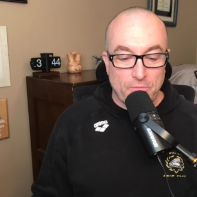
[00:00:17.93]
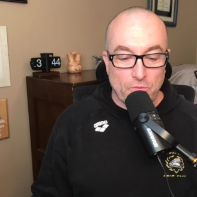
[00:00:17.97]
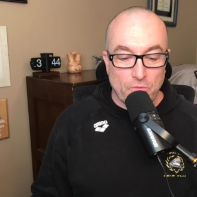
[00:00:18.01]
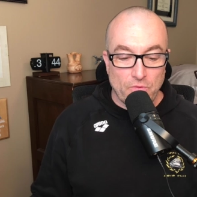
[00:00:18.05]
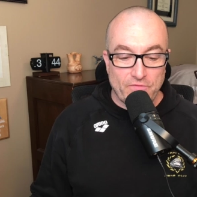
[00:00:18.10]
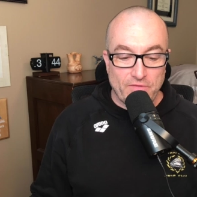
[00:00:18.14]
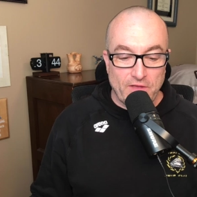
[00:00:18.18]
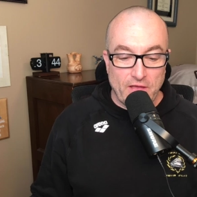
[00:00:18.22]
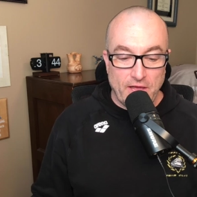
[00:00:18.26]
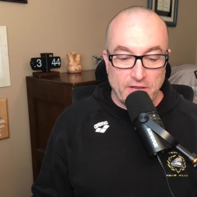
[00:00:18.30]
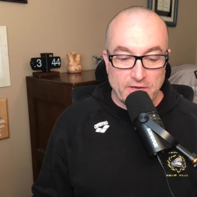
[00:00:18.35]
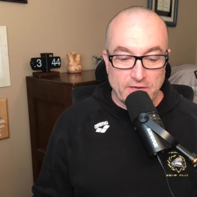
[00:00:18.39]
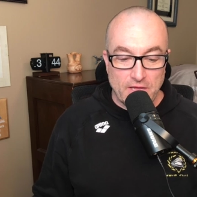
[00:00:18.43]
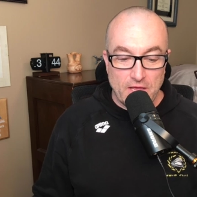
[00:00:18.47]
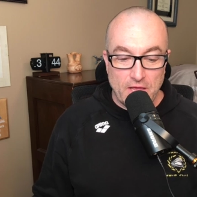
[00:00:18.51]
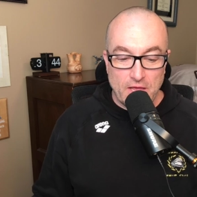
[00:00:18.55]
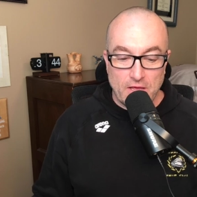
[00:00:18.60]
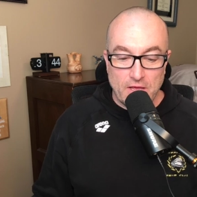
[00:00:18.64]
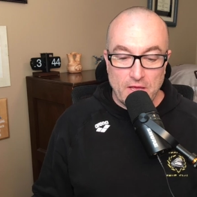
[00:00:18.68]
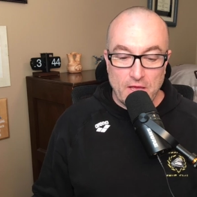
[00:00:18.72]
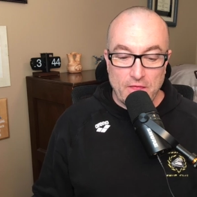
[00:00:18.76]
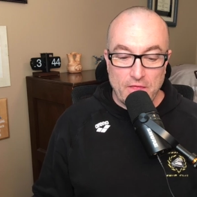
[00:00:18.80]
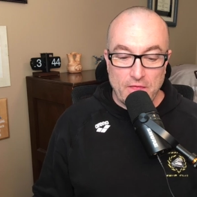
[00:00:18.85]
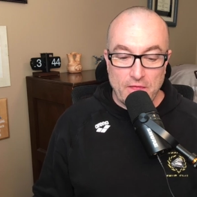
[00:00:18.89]
We've got
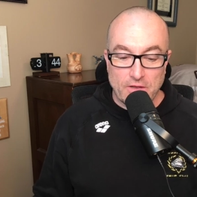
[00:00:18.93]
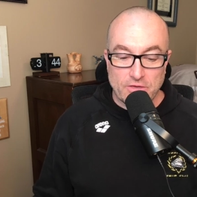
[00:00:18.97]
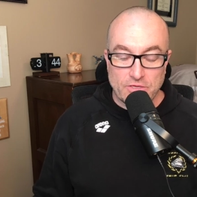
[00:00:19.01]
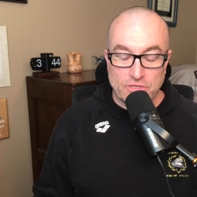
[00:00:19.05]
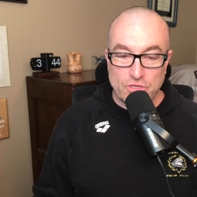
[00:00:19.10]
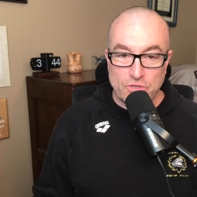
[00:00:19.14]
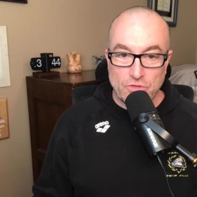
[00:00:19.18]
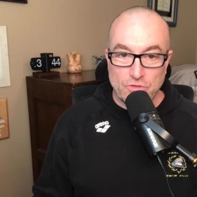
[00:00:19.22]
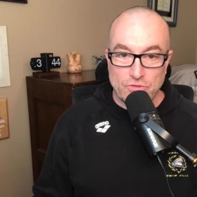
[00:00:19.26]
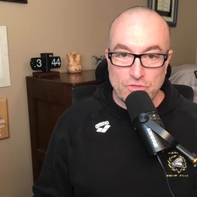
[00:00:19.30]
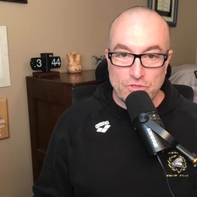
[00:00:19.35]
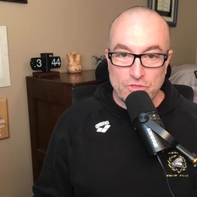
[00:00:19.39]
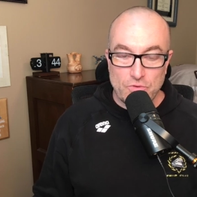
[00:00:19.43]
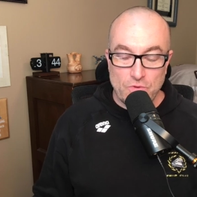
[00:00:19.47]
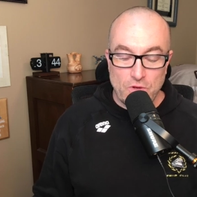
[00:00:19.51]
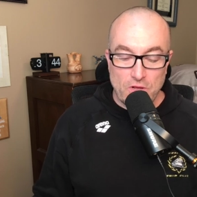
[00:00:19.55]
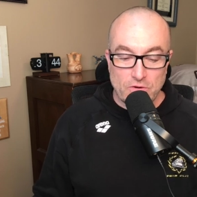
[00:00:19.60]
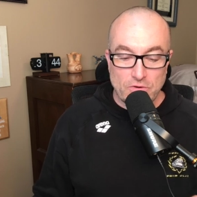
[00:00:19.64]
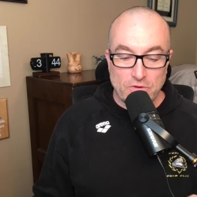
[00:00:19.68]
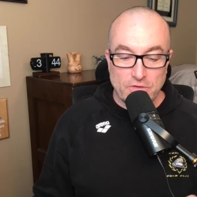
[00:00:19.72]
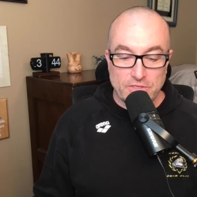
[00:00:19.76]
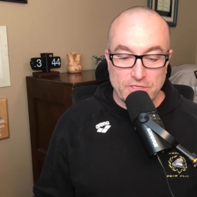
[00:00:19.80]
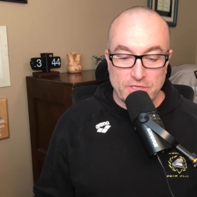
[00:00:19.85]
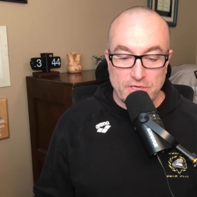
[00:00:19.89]
two
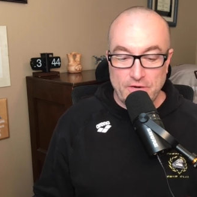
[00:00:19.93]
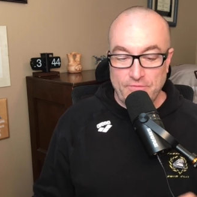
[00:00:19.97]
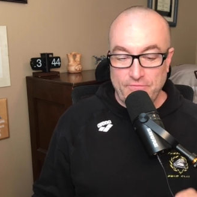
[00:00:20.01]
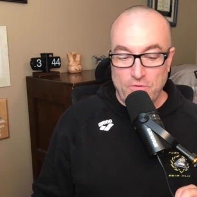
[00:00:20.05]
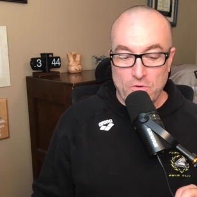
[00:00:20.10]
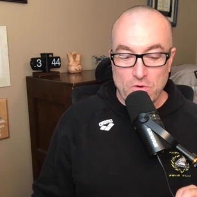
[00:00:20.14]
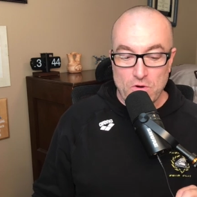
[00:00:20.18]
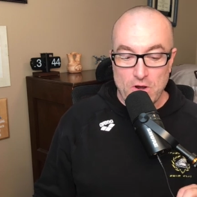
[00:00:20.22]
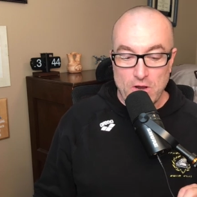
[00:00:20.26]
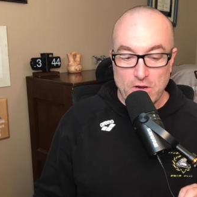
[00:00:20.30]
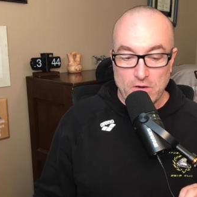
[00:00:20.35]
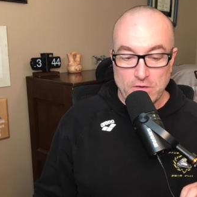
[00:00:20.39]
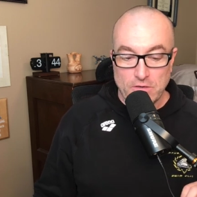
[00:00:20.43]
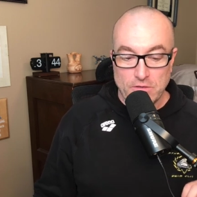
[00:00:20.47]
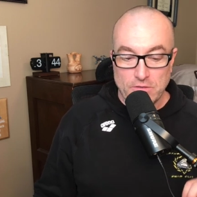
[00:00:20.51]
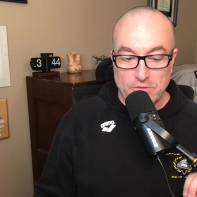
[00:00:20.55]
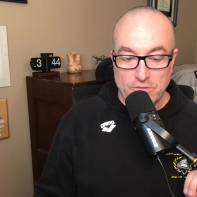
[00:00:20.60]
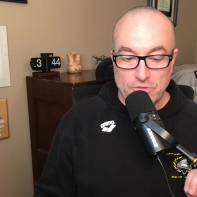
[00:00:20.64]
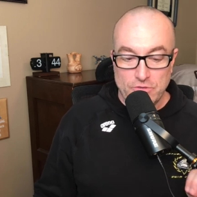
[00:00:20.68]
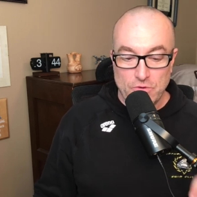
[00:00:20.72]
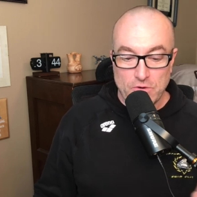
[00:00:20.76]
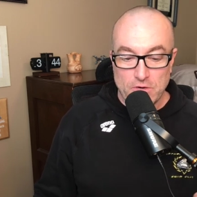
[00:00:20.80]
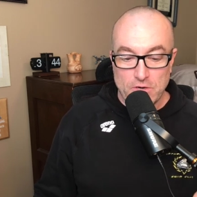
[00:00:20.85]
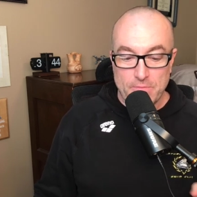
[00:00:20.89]
200s and a 400
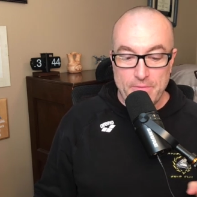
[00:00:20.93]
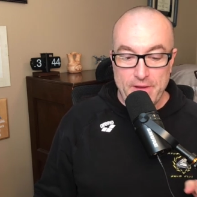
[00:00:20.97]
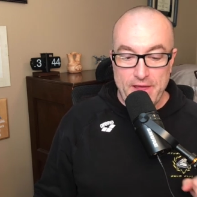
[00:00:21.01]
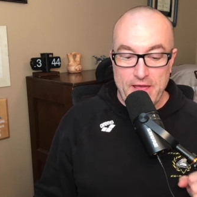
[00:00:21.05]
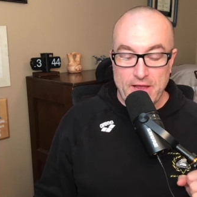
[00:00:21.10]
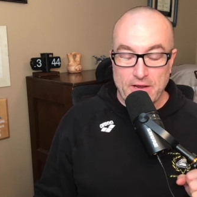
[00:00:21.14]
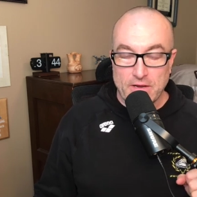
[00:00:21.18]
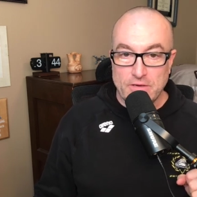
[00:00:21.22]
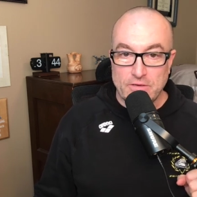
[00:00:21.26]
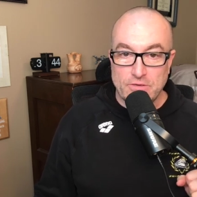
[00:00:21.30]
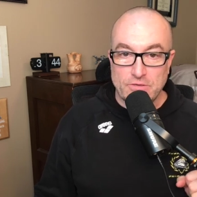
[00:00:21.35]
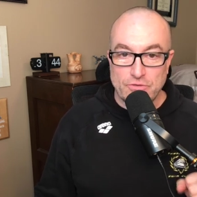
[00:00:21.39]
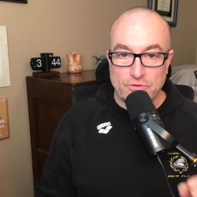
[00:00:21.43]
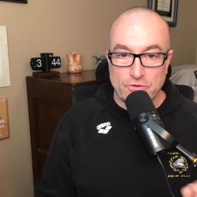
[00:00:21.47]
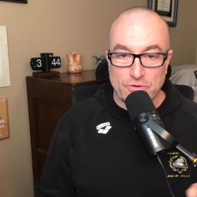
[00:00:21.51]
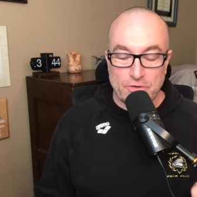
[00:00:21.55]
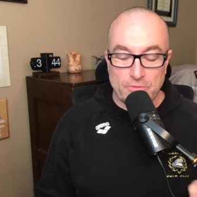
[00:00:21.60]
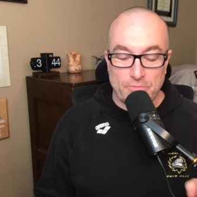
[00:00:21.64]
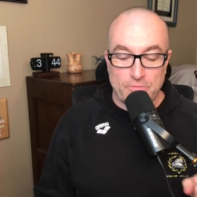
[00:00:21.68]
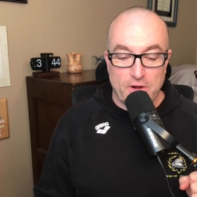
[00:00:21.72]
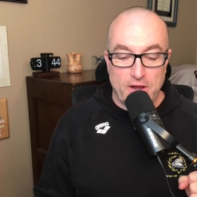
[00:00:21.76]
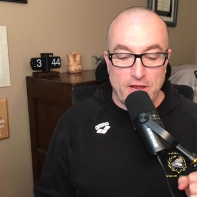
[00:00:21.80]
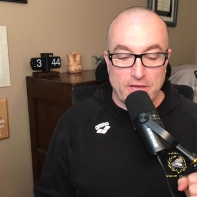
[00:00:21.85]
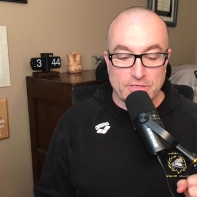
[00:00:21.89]
200 back, 200
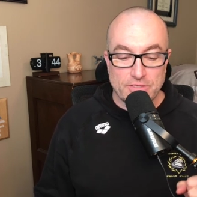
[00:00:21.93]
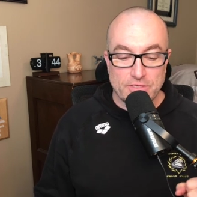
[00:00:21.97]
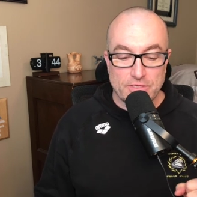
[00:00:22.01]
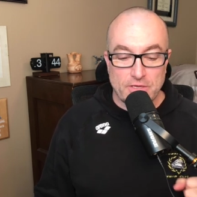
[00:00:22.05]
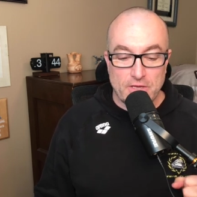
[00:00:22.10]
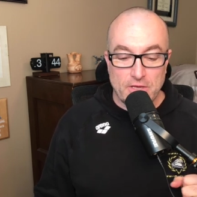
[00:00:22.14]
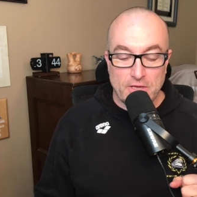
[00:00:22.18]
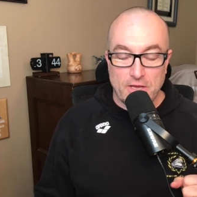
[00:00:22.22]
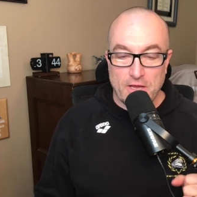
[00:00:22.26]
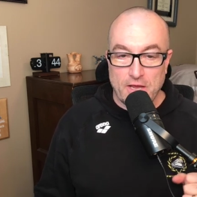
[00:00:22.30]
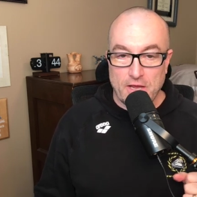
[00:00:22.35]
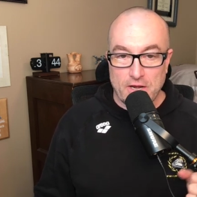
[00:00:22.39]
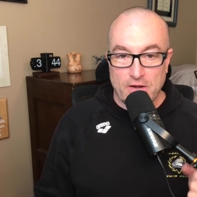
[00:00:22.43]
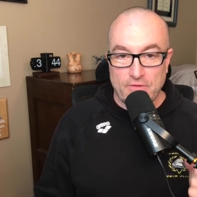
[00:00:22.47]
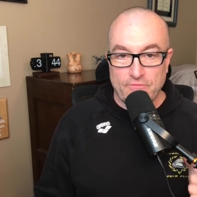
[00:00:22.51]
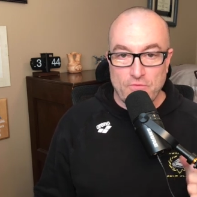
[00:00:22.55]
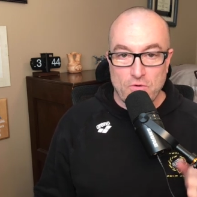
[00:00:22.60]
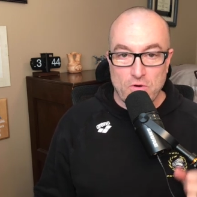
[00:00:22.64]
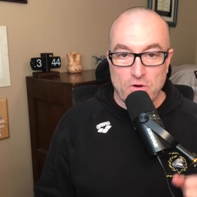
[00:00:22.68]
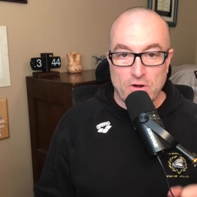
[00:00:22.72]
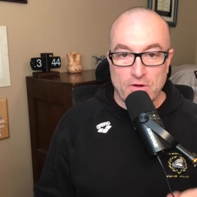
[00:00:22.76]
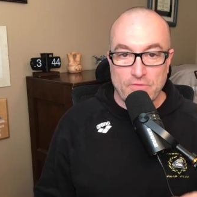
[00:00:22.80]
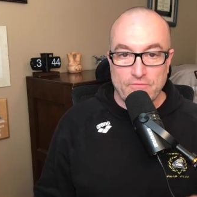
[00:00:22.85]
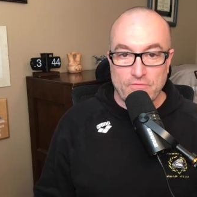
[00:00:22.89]
breast, and a
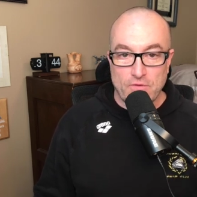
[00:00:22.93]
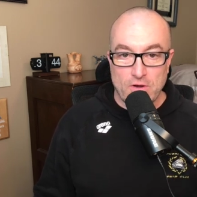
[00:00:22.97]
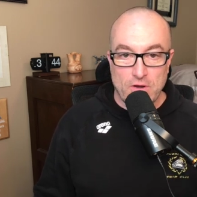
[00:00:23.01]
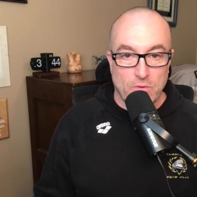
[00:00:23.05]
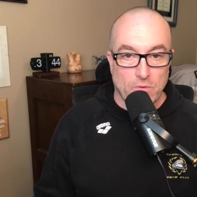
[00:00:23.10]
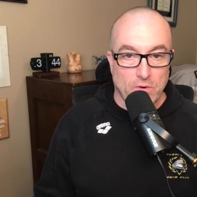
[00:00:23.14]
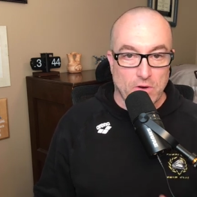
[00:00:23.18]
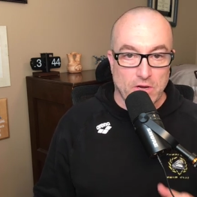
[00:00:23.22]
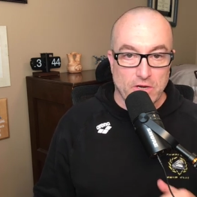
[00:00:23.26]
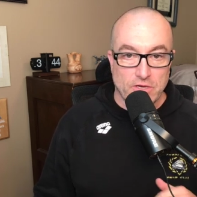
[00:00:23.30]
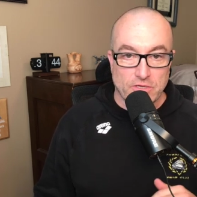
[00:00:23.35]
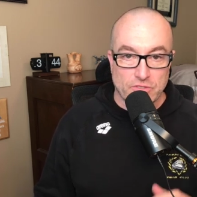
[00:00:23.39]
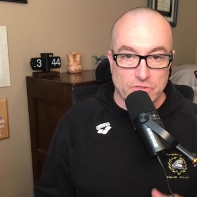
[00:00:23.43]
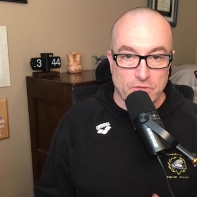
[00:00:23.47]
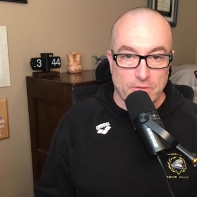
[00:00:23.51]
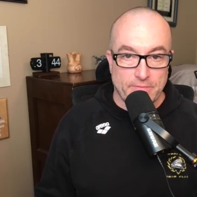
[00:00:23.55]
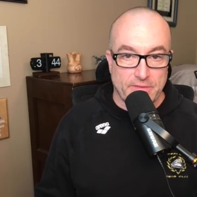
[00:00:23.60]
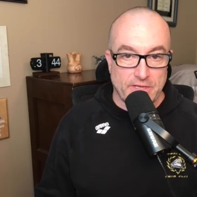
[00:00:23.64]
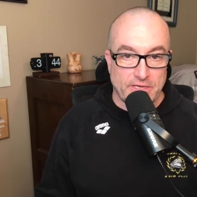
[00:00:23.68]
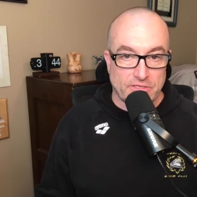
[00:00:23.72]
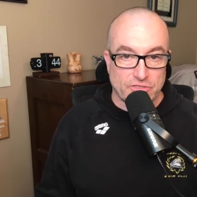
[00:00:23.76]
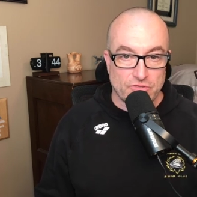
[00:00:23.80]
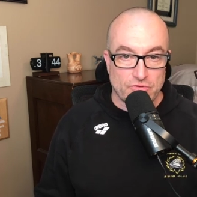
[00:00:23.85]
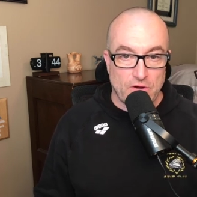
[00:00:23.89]
400 free. We're going to swim
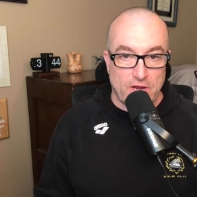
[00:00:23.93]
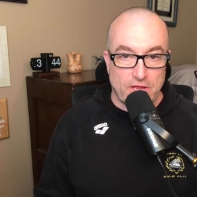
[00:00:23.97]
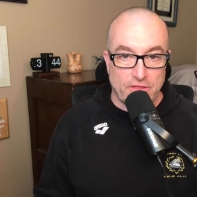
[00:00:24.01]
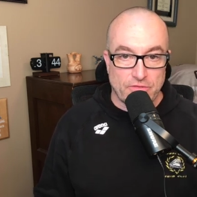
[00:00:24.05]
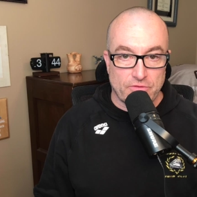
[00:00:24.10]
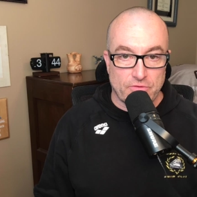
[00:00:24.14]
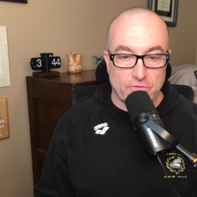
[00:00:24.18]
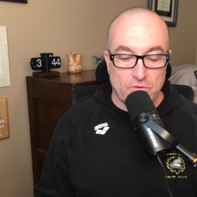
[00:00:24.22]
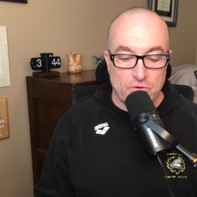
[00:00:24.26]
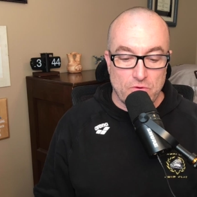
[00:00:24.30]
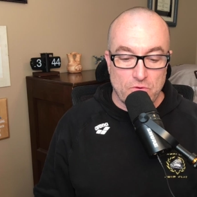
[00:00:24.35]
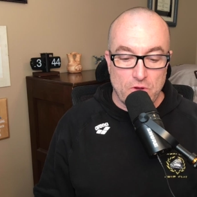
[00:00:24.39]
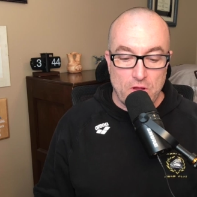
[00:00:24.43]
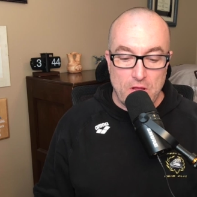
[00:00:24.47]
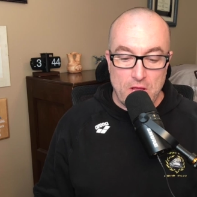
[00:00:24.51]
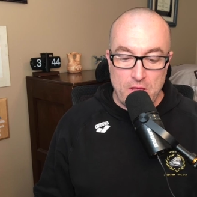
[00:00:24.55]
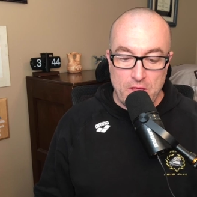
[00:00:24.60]
these straight through.